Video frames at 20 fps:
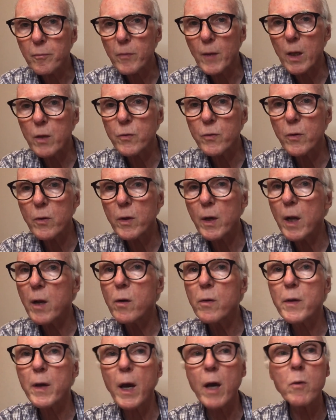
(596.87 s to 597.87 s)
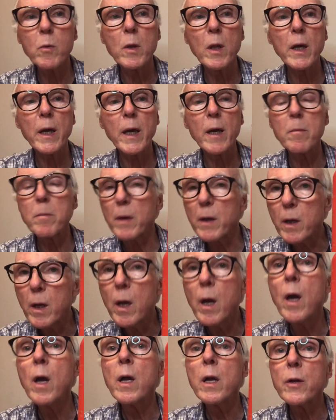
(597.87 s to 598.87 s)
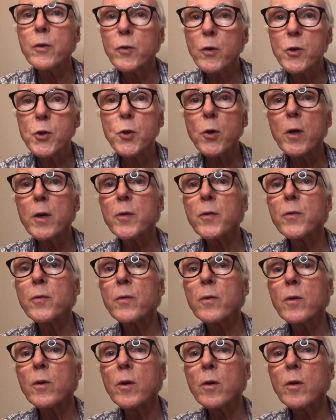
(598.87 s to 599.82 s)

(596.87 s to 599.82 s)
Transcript: So, and I don't think I will again. But it's your choice. You